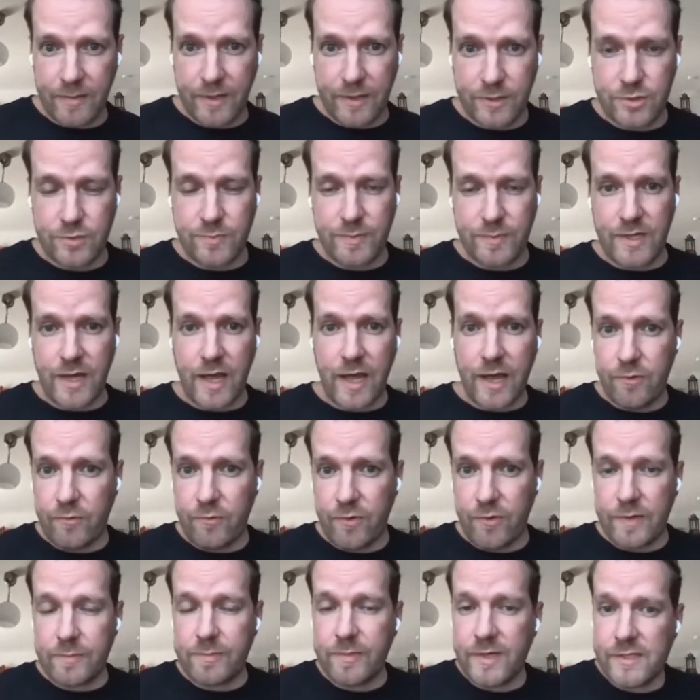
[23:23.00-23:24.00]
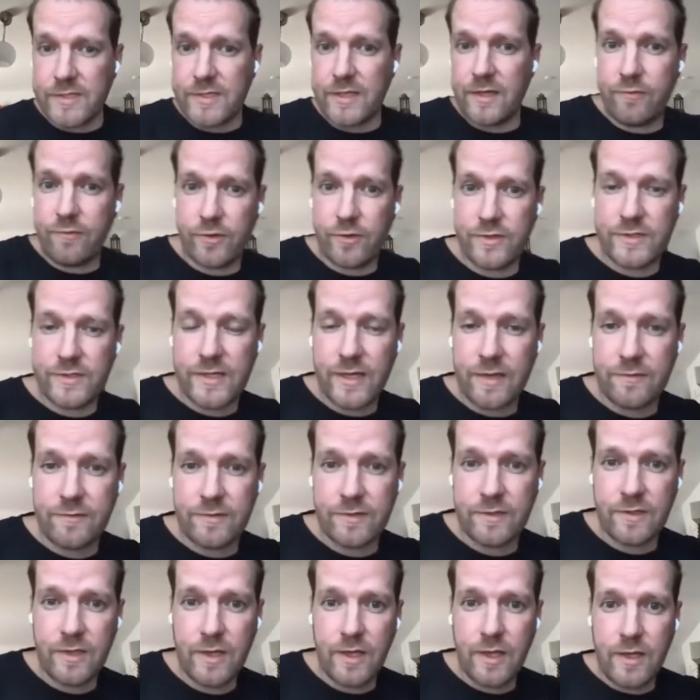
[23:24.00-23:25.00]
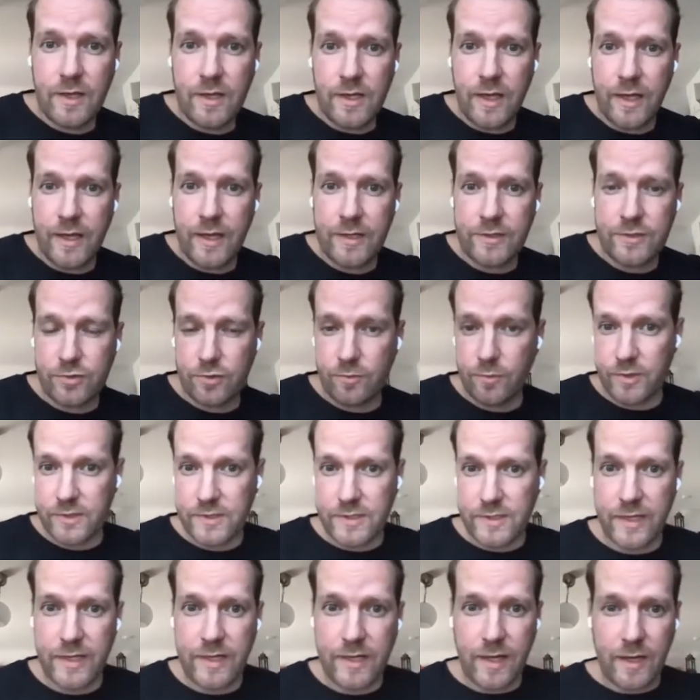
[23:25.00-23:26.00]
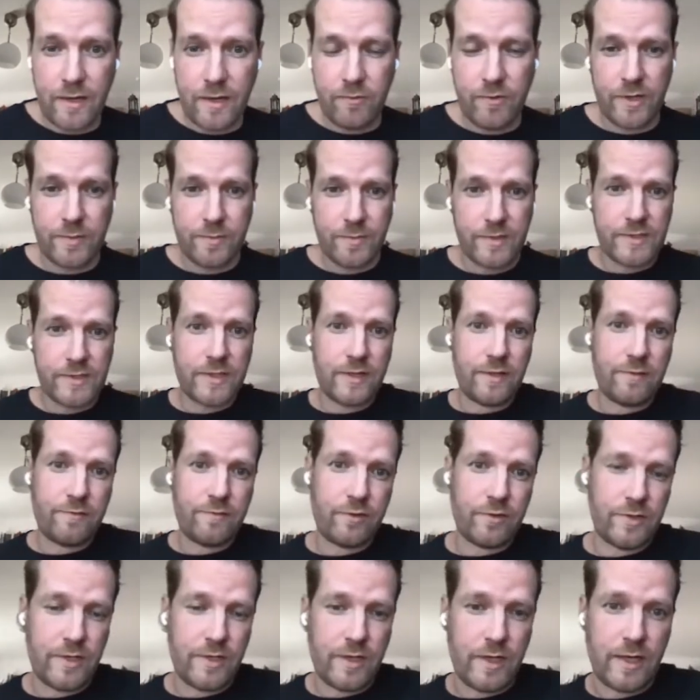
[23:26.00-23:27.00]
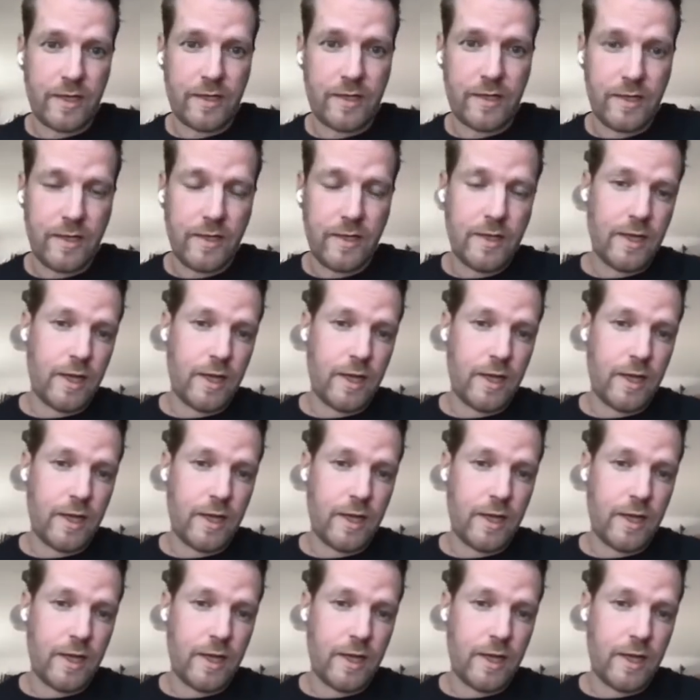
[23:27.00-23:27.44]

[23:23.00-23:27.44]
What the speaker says: management. I rate myself on a 7, and 2 months later, I rate myself on a 9.